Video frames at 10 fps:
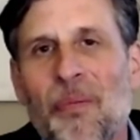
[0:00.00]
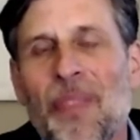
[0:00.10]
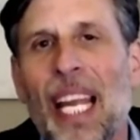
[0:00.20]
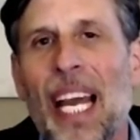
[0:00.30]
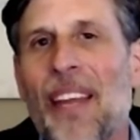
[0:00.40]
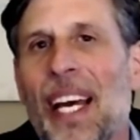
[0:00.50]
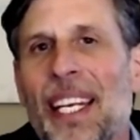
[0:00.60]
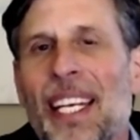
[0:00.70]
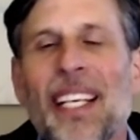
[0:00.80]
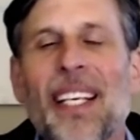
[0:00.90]
and
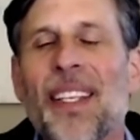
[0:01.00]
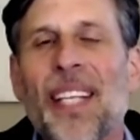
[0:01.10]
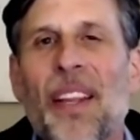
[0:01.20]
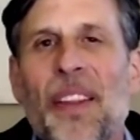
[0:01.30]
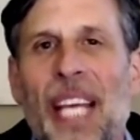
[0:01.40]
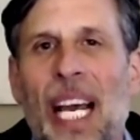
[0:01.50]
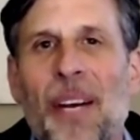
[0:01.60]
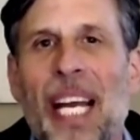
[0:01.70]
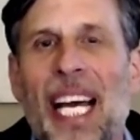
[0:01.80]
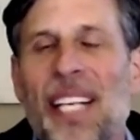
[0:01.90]
then the other thing I would
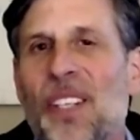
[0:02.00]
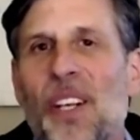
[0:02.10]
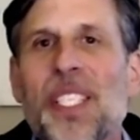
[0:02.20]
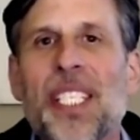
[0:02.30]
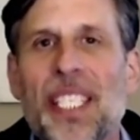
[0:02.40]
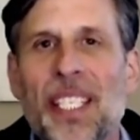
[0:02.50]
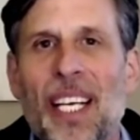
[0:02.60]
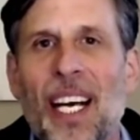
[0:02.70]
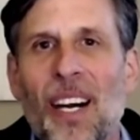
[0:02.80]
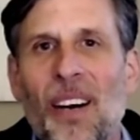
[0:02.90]
add is our
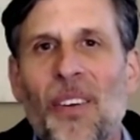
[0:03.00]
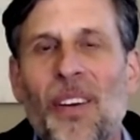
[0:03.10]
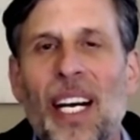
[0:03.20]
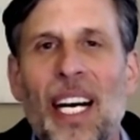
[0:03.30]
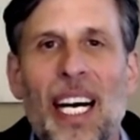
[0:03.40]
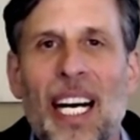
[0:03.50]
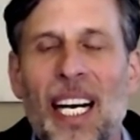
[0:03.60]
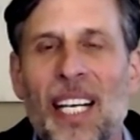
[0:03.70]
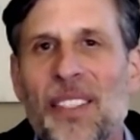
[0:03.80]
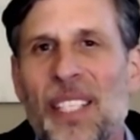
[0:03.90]
CEO
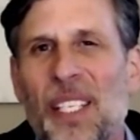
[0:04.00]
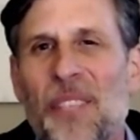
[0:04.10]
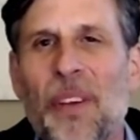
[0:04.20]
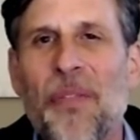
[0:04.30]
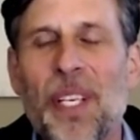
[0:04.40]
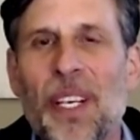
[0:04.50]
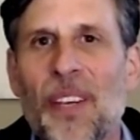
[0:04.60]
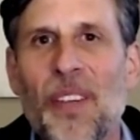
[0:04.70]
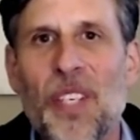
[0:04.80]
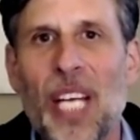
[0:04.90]
uh, is in his fifth year in
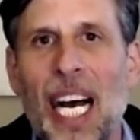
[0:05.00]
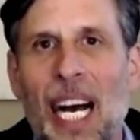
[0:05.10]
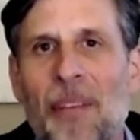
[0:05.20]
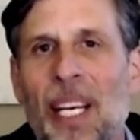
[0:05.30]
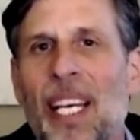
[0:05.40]
the job.